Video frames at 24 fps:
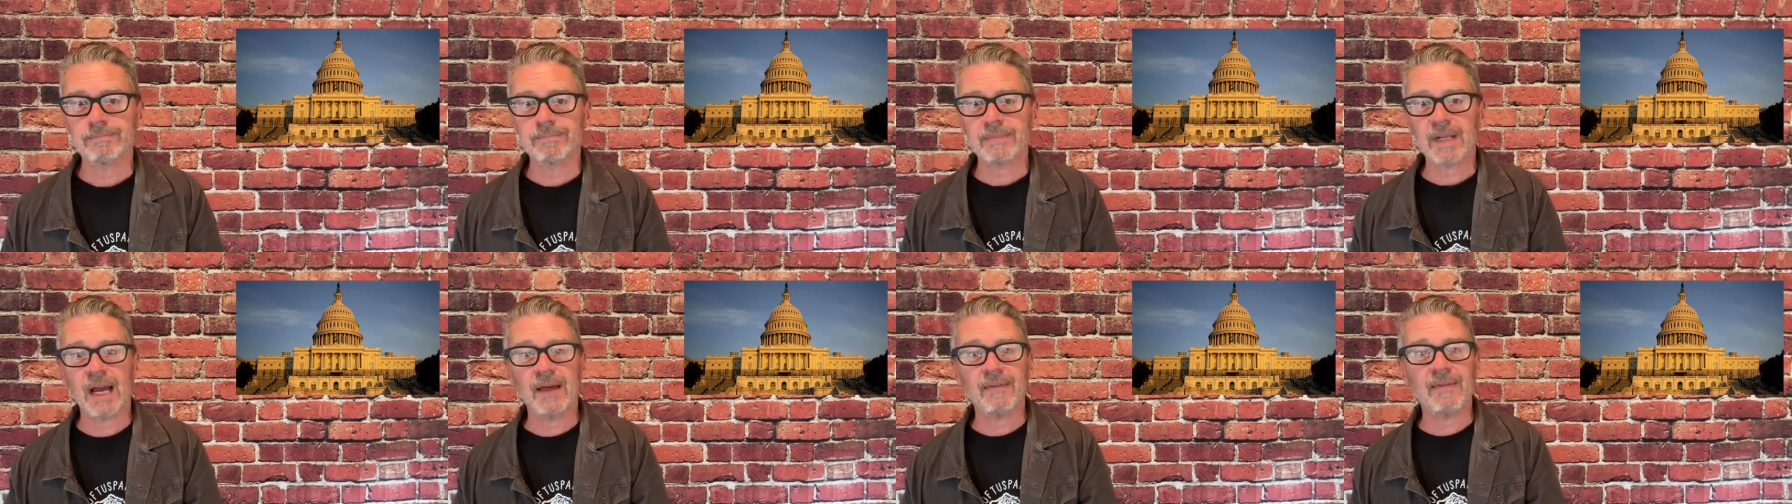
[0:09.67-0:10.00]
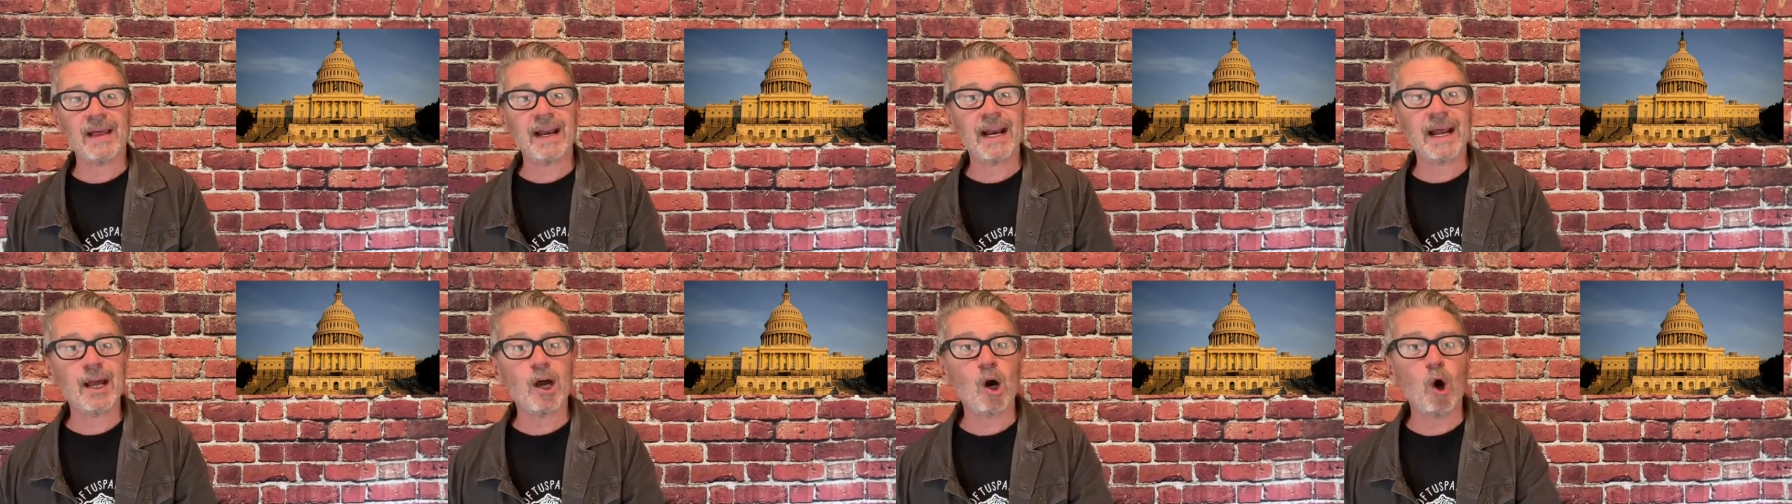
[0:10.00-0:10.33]
and
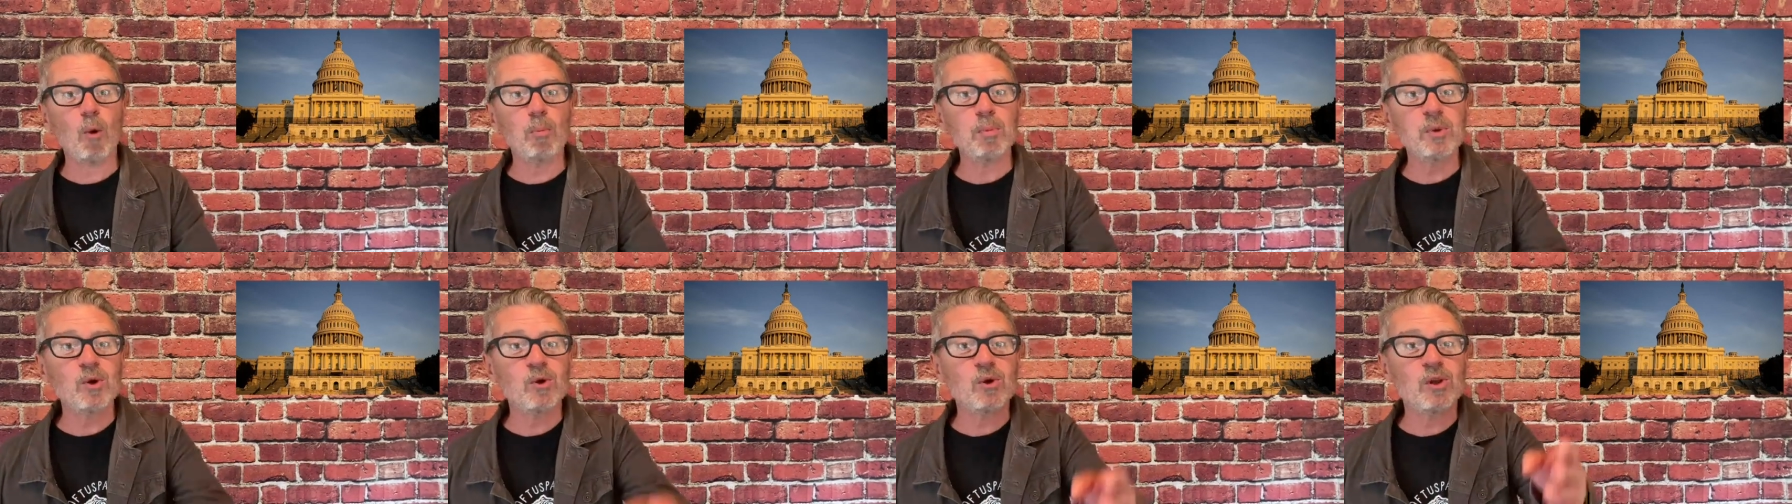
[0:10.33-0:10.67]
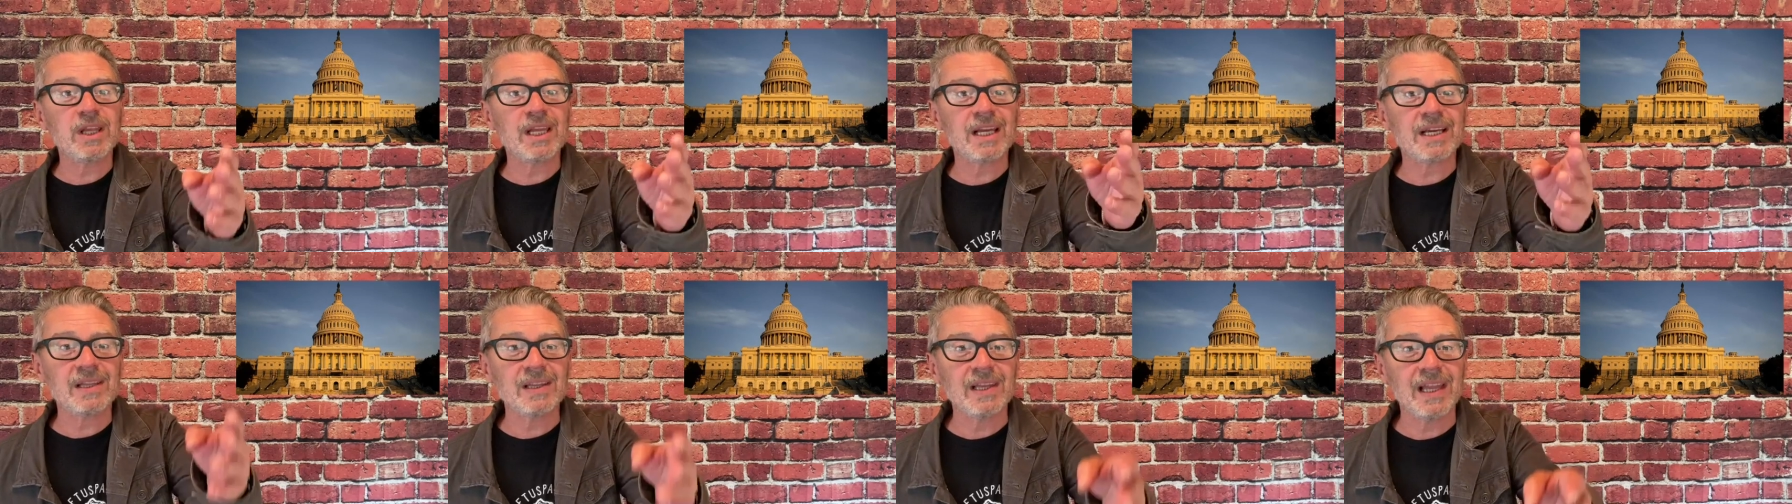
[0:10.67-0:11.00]
then I hope you'll
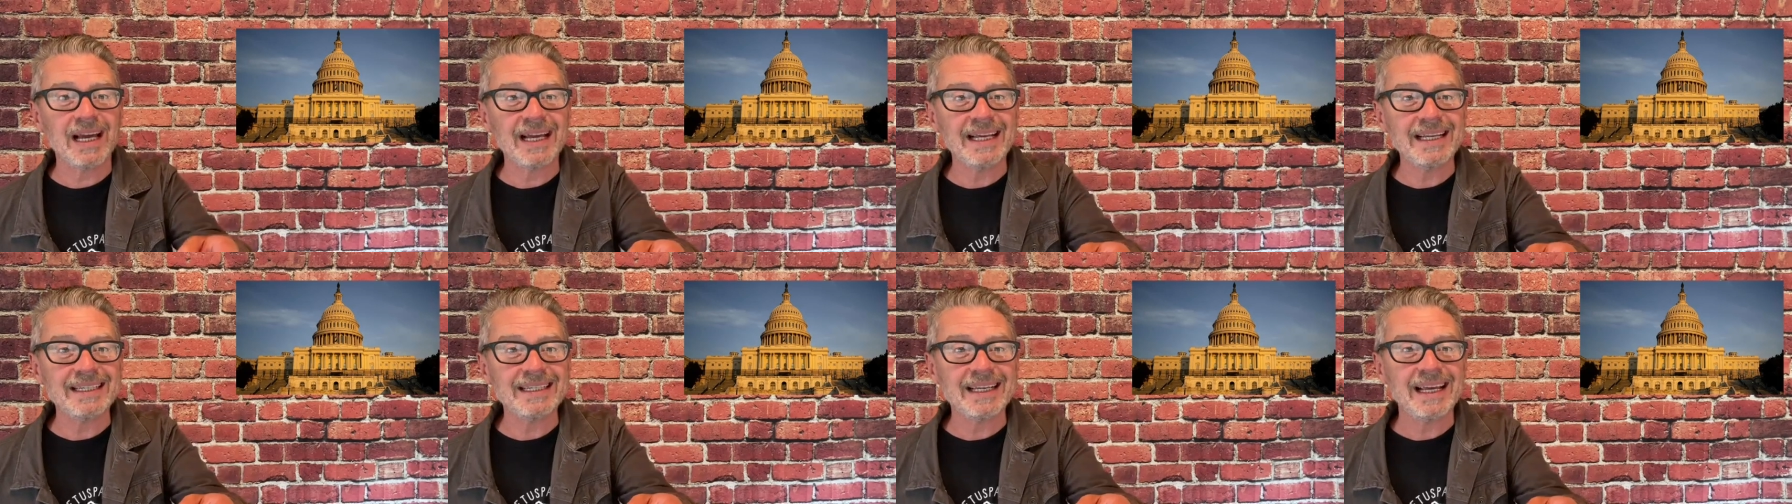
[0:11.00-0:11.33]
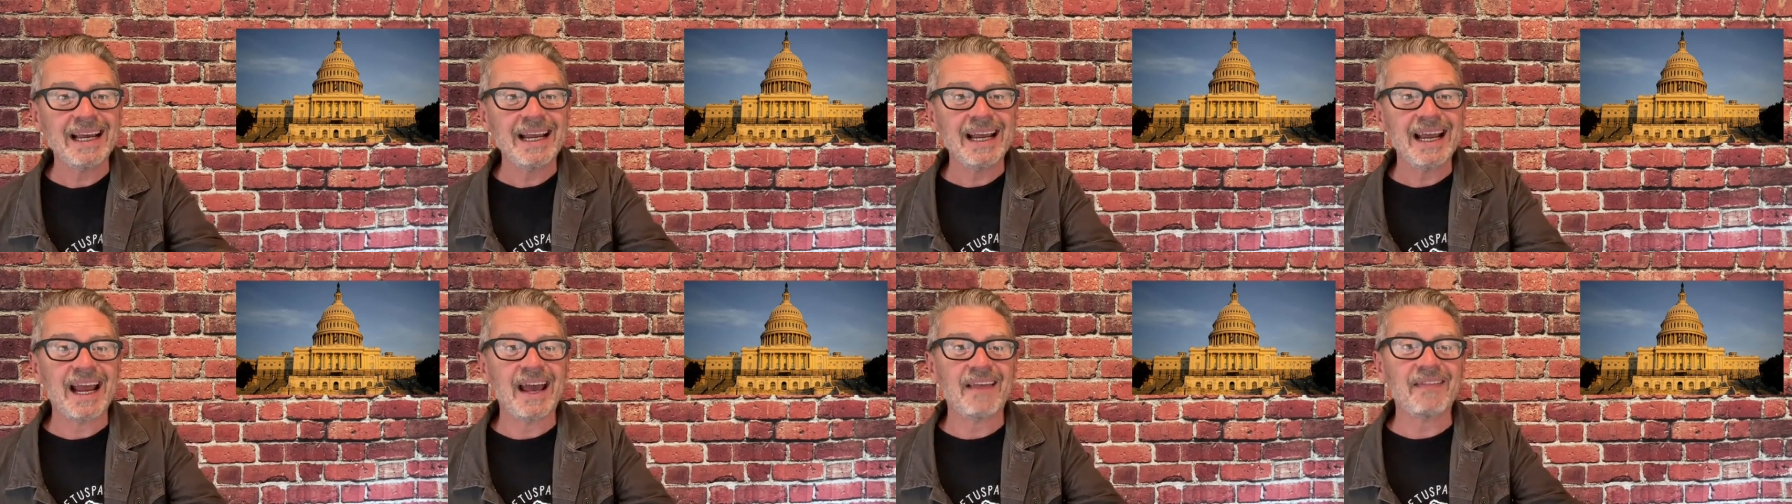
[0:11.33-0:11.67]
click like,
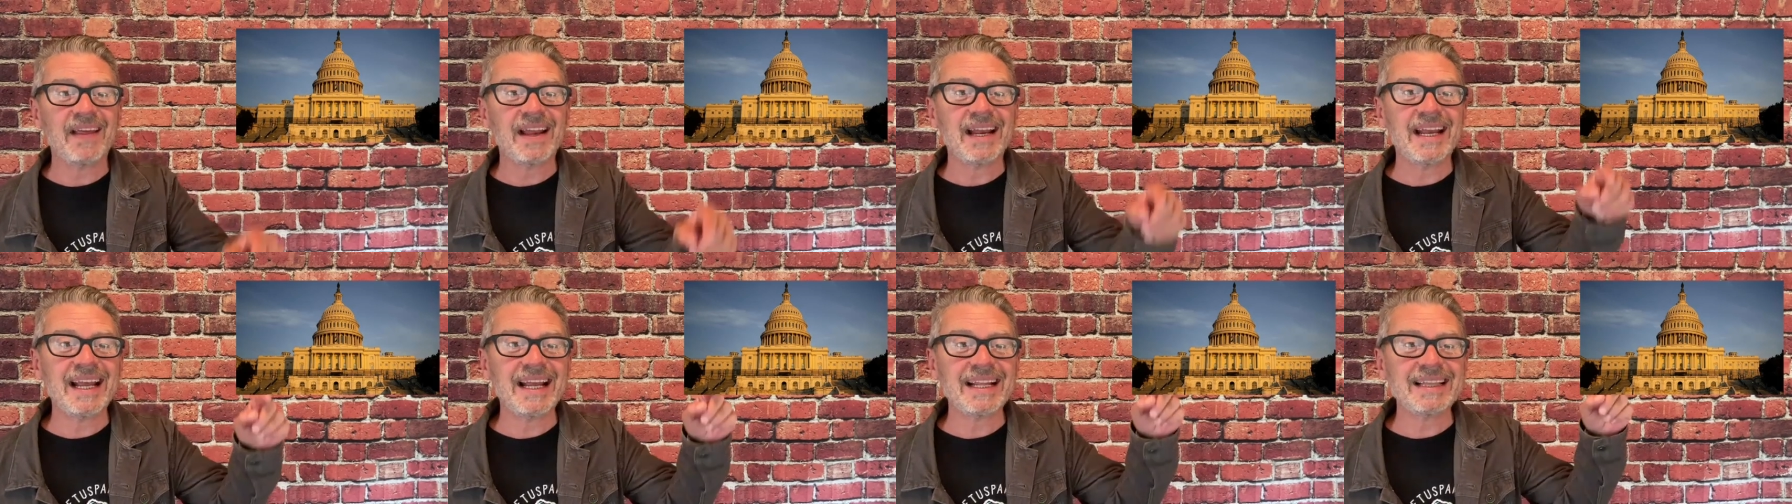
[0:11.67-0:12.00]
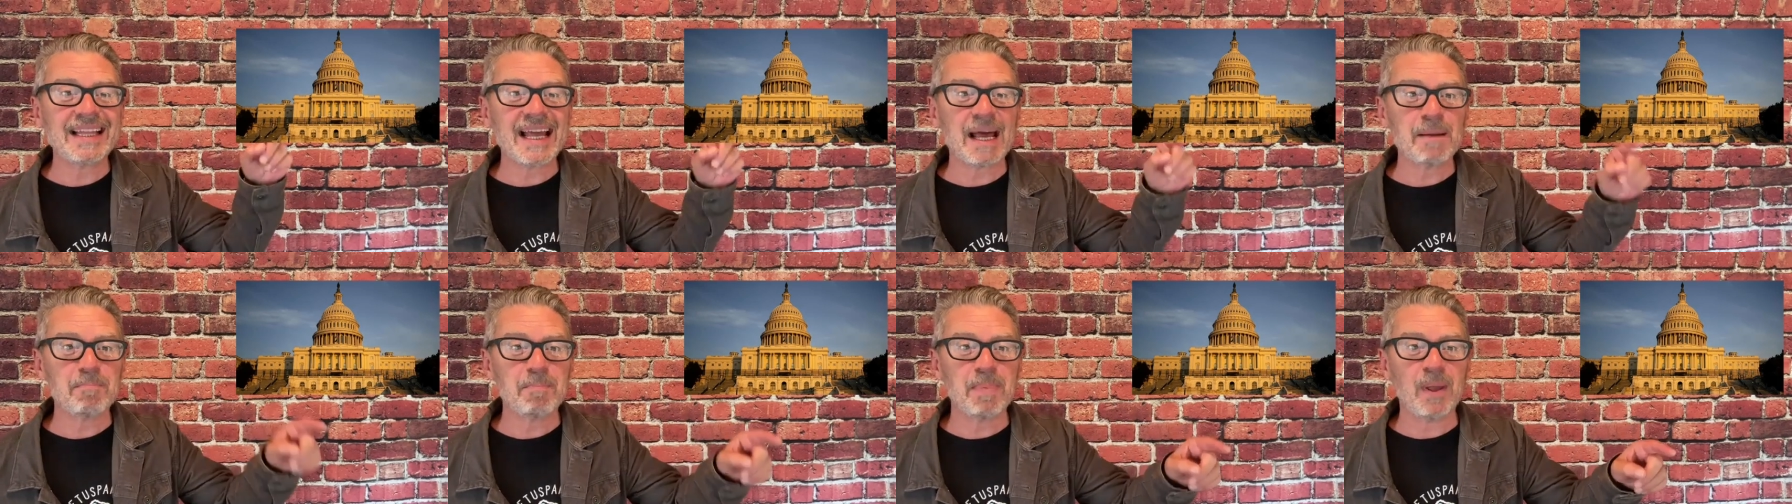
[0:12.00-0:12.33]
and then hit
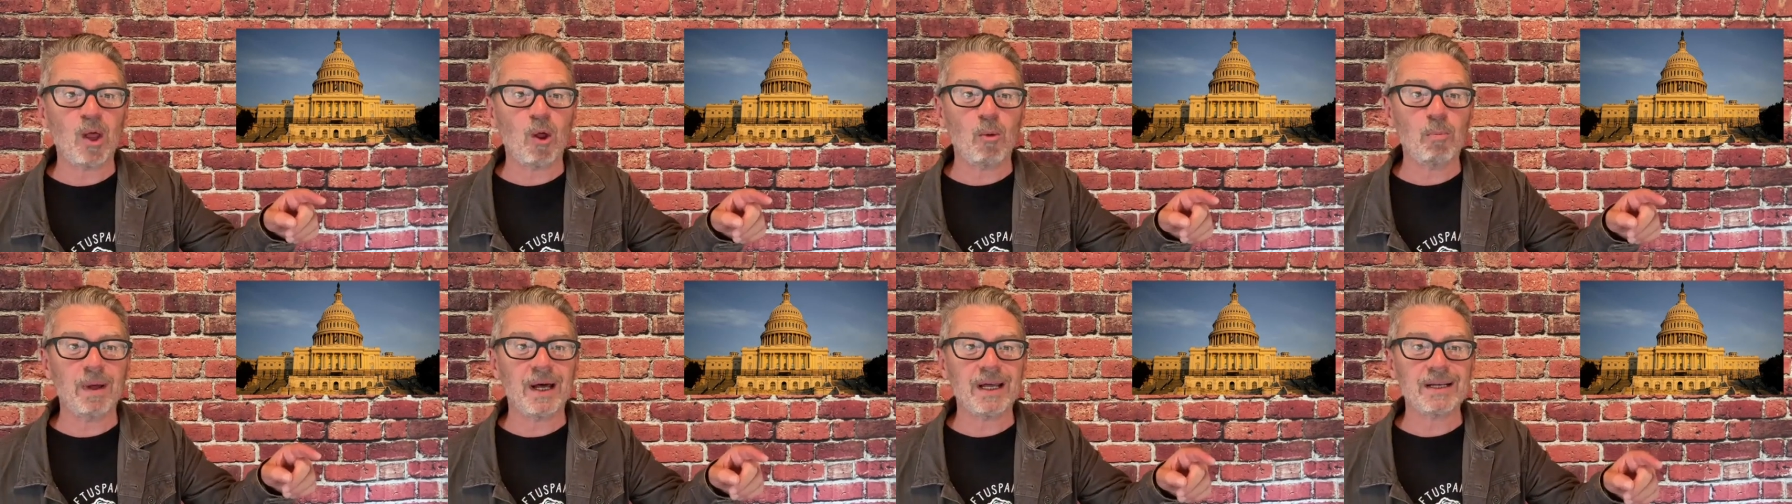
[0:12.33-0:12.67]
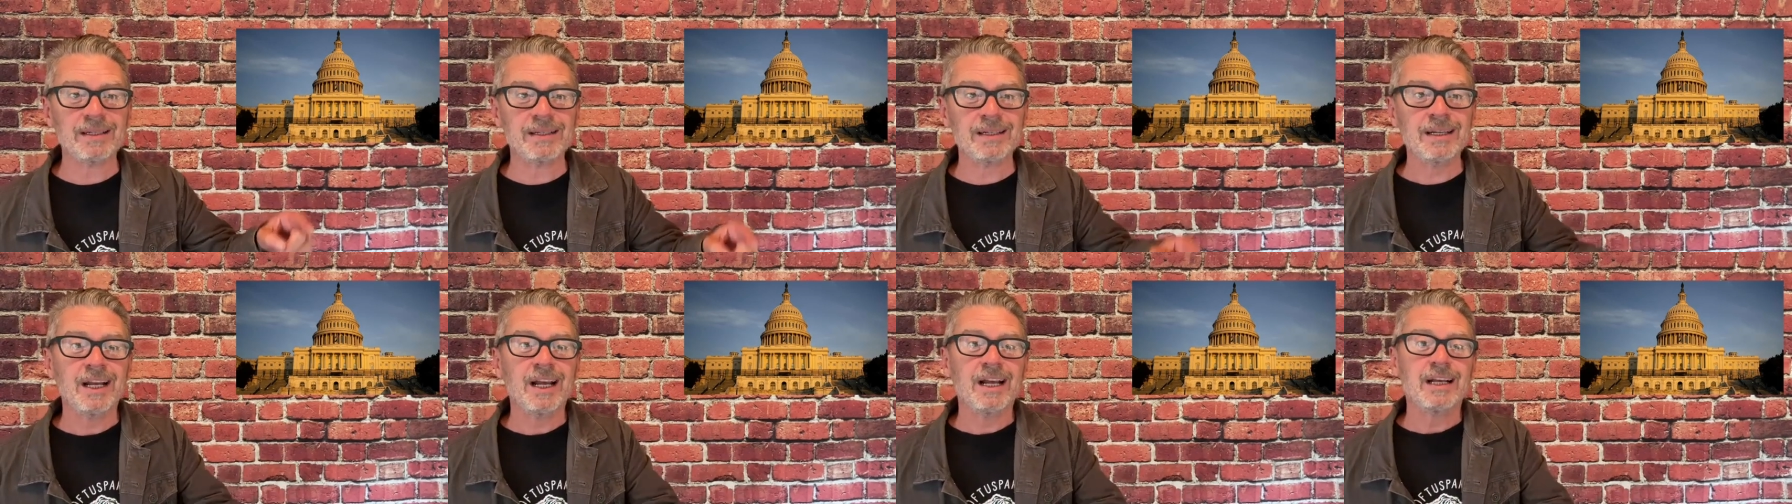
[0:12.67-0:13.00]
that bell
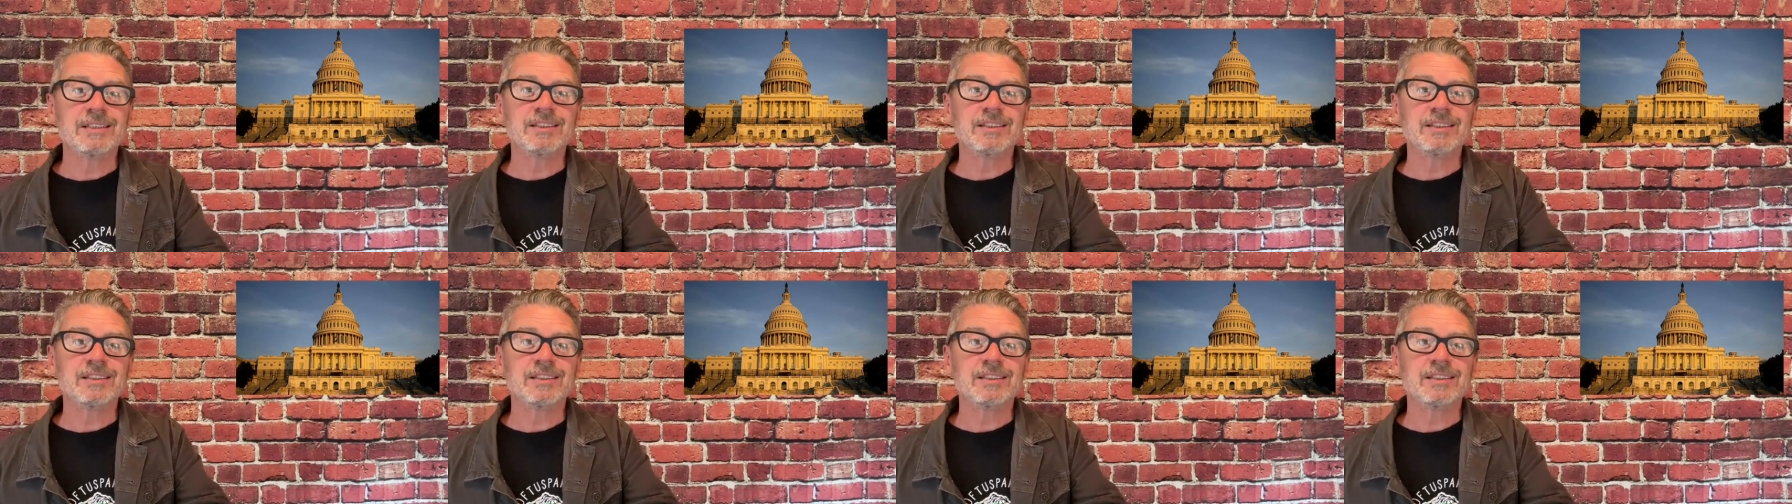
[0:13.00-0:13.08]
button